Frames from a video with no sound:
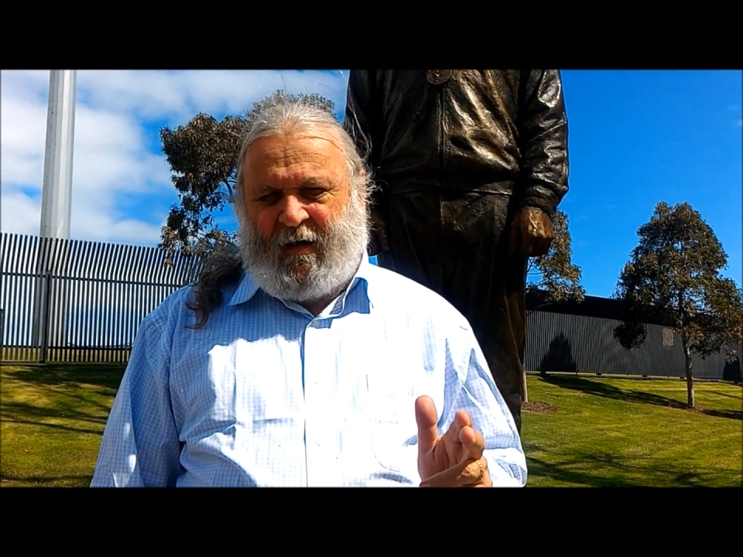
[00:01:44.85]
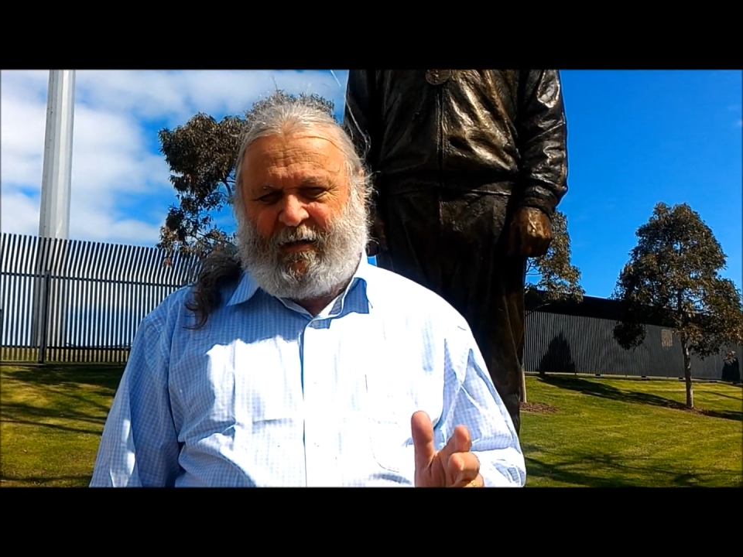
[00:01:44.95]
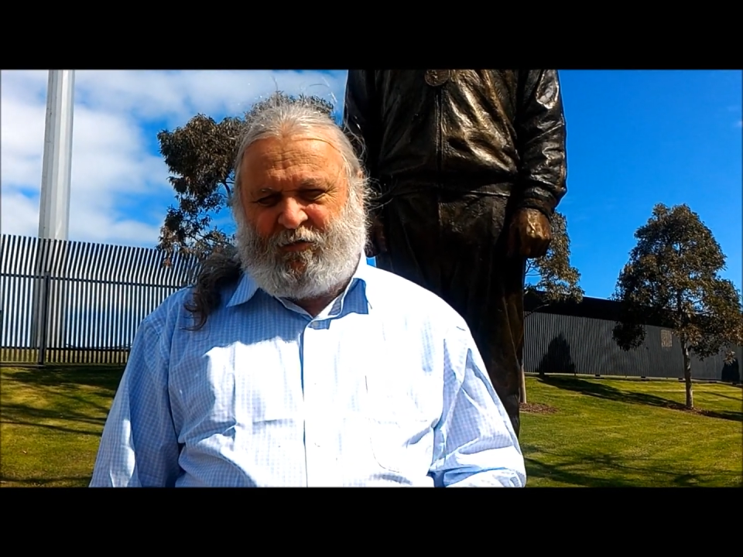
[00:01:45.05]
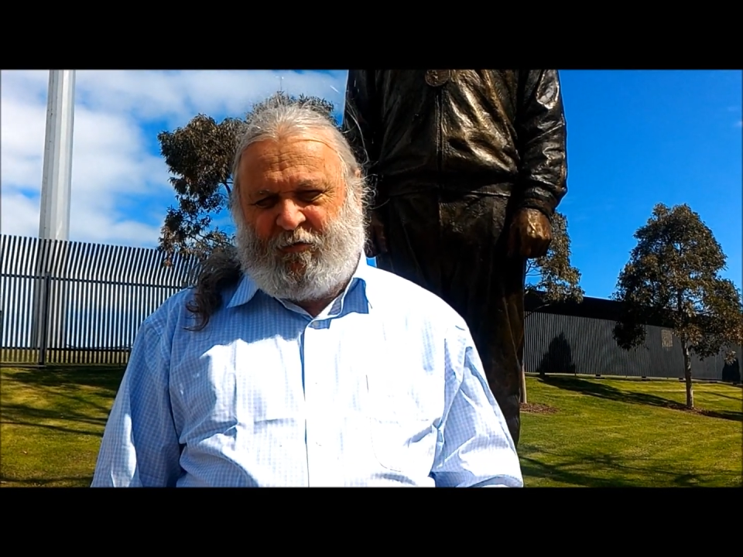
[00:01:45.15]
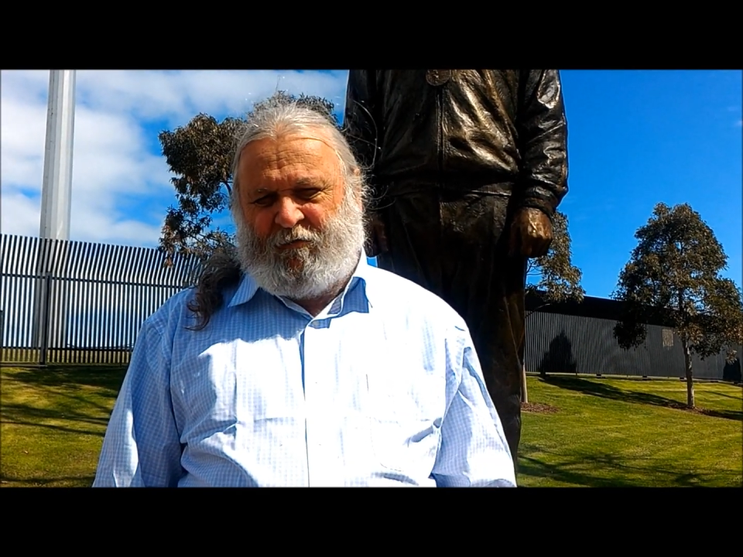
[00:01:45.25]

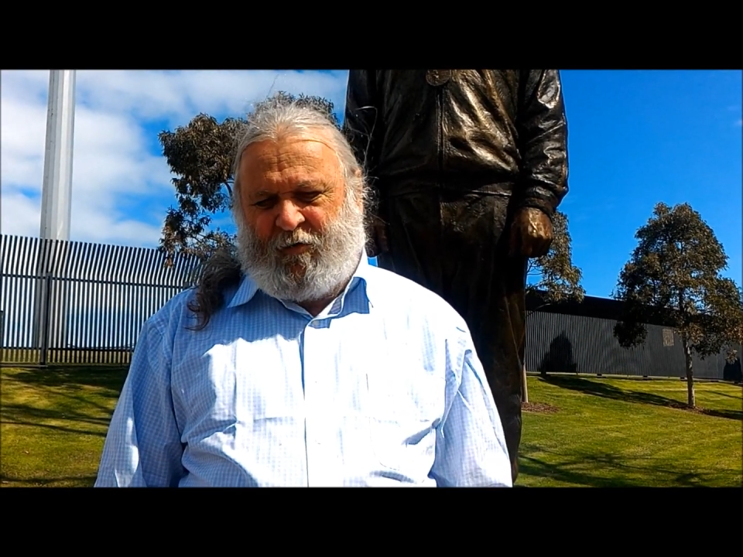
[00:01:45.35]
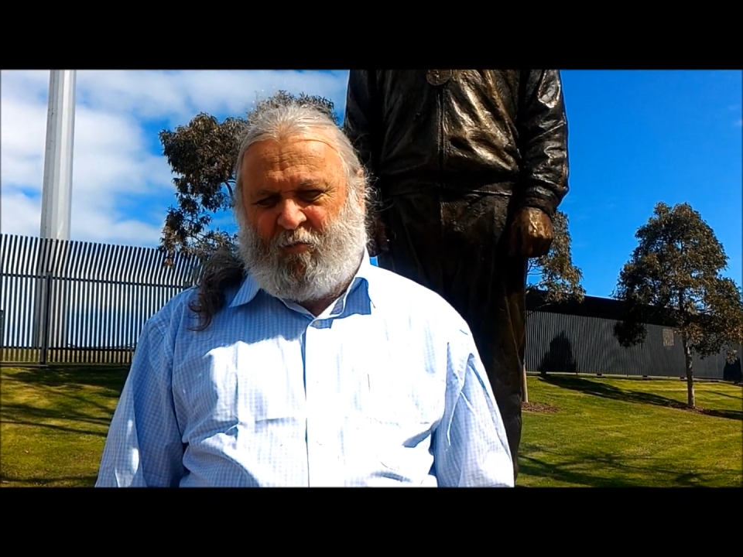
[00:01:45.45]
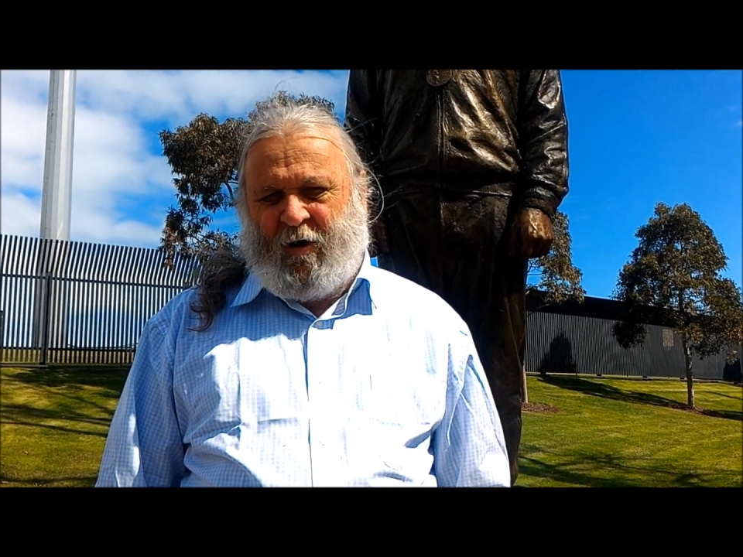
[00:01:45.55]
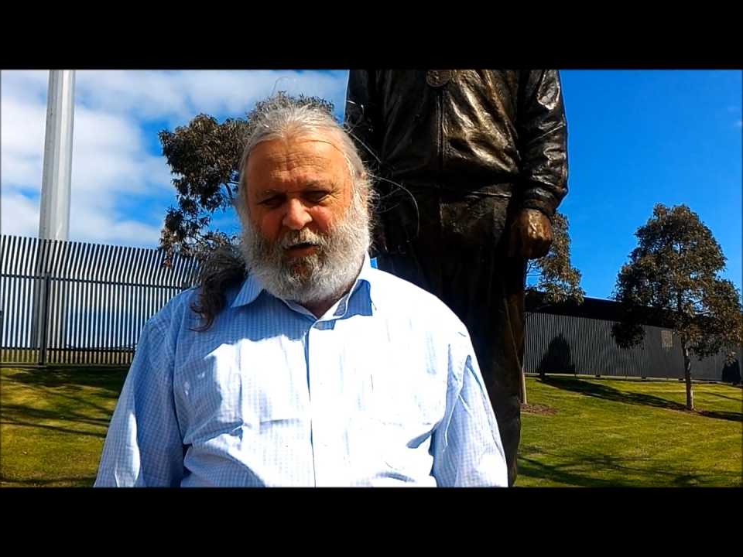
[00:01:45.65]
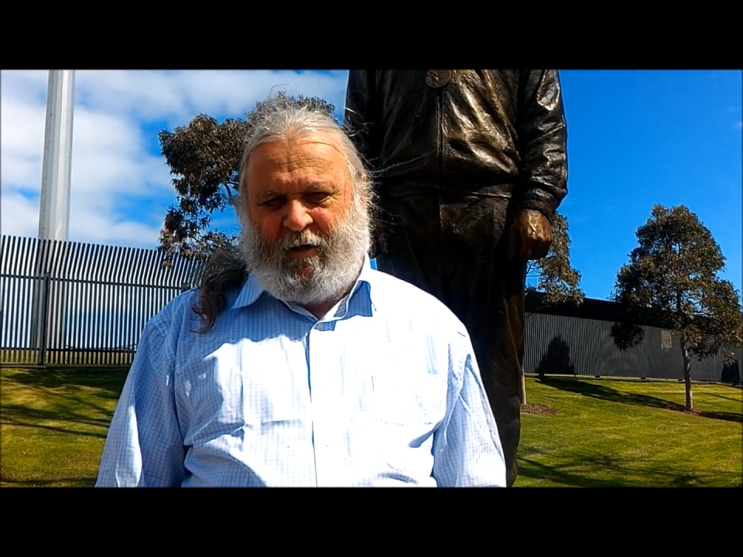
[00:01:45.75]
last
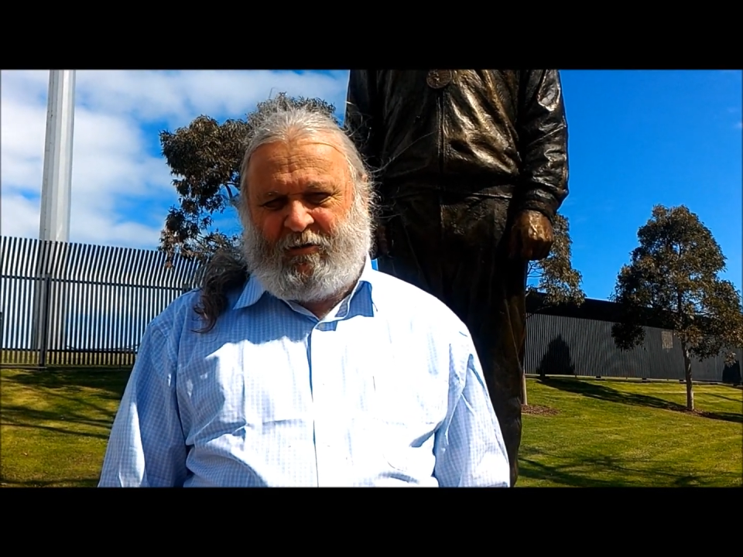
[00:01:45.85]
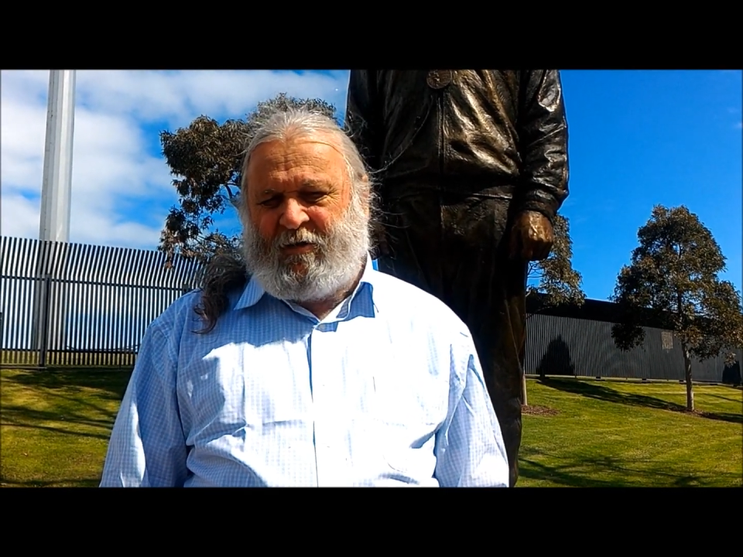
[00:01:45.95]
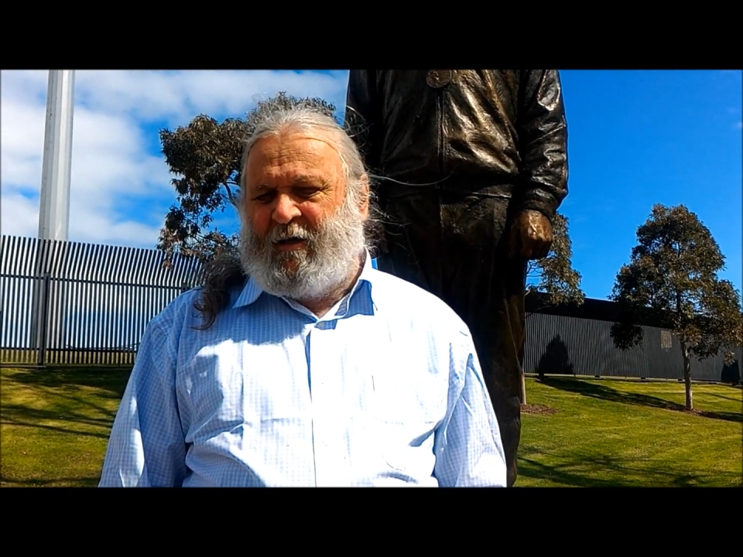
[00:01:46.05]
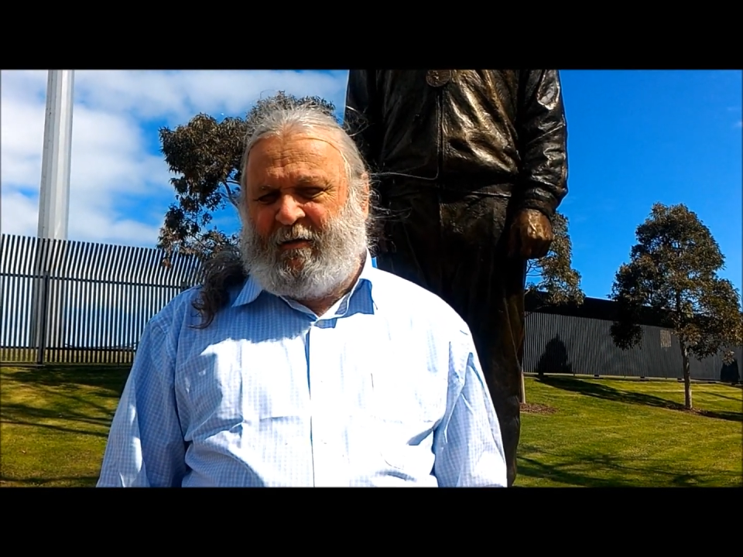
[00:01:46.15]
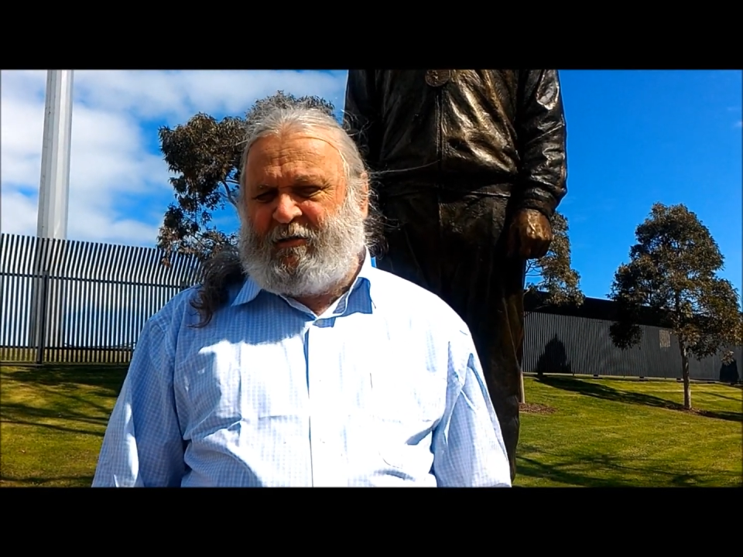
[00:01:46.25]
51 years.